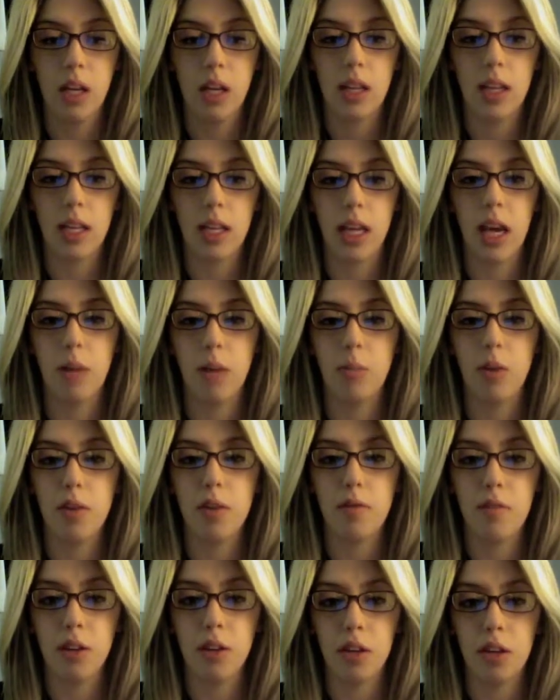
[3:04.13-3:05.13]
The cap
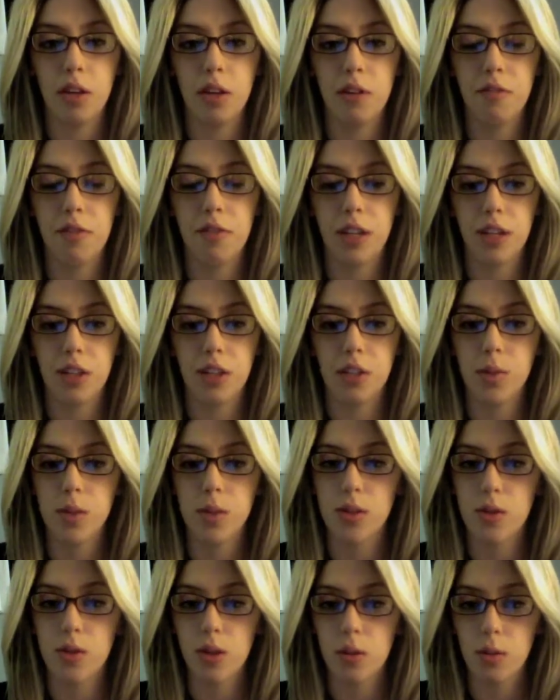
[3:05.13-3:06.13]
refill in her fingers was
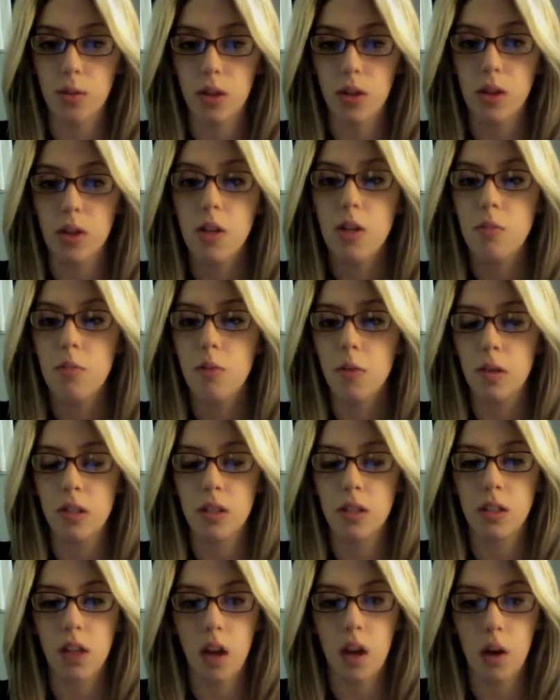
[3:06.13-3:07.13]
normal, but was
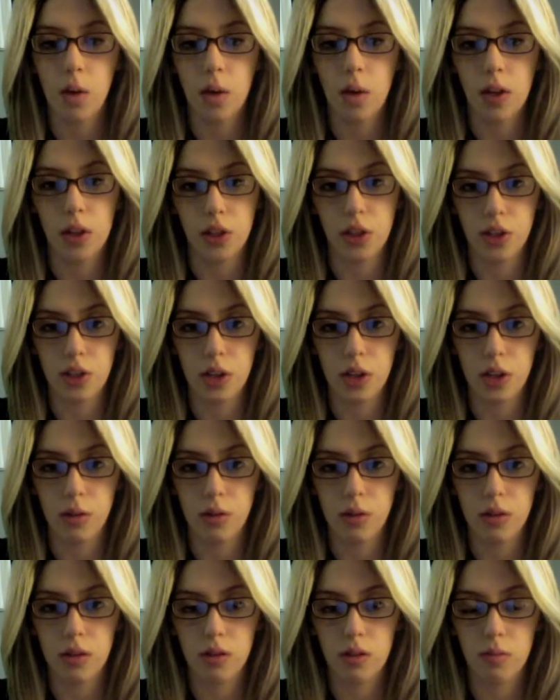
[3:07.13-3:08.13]
slow in her
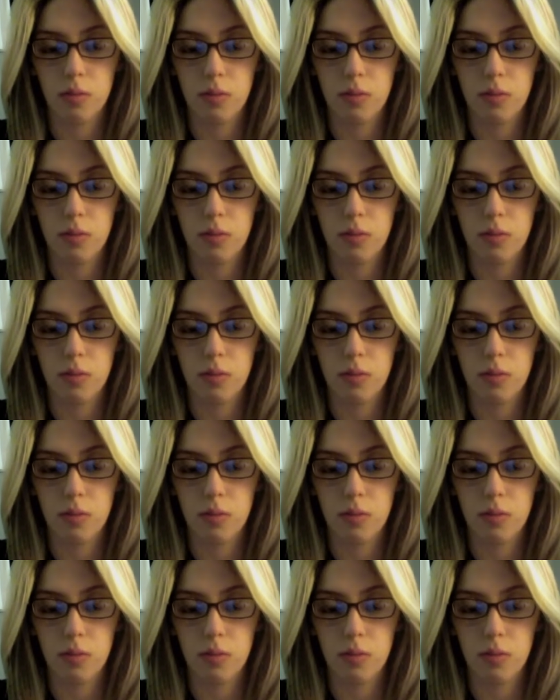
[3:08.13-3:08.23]
toes.